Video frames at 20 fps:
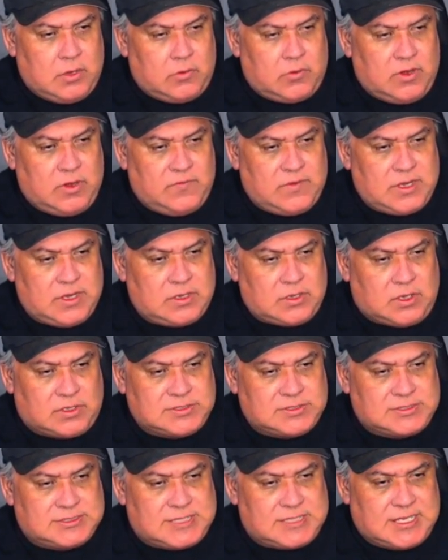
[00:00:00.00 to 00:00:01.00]
Rivian
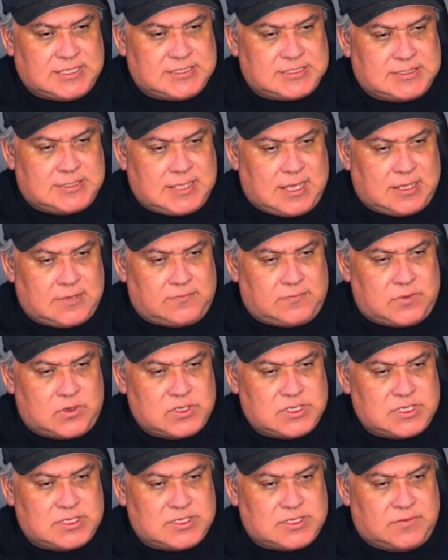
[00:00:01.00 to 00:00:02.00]
also states that
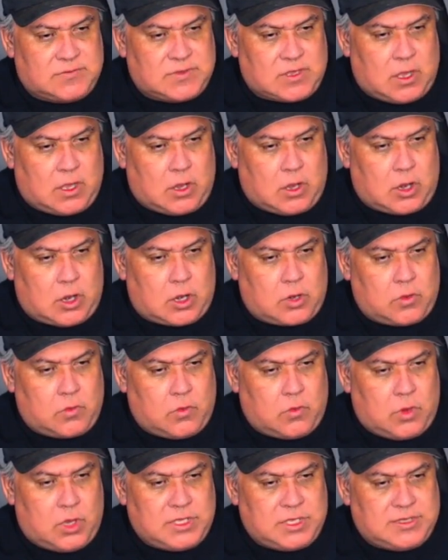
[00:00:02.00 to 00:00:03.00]
versions of the
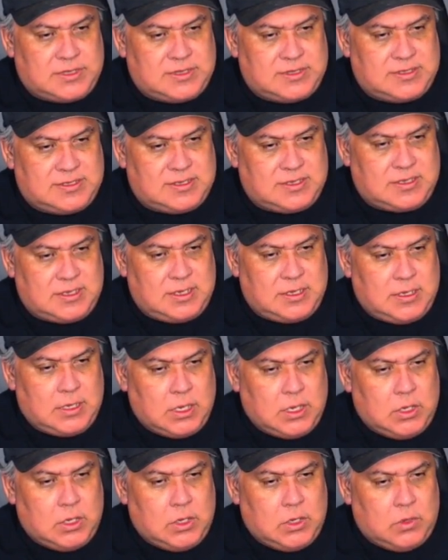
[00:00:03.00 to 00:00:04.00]
R1T
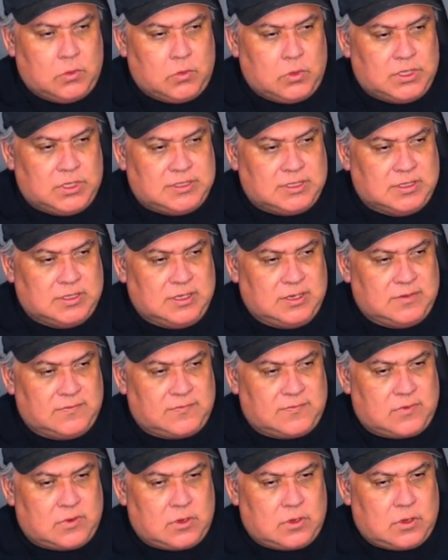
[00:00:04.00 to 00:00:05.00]
would
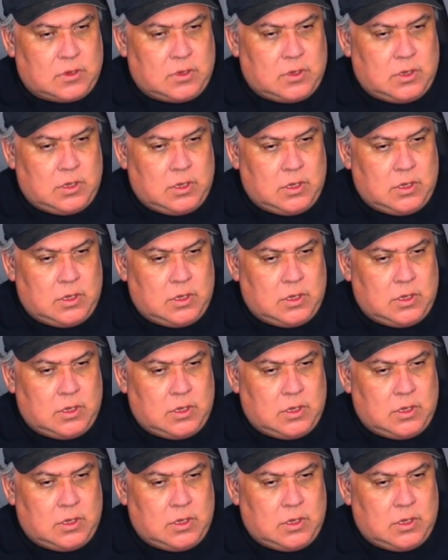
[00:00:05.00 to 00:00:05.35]
deliver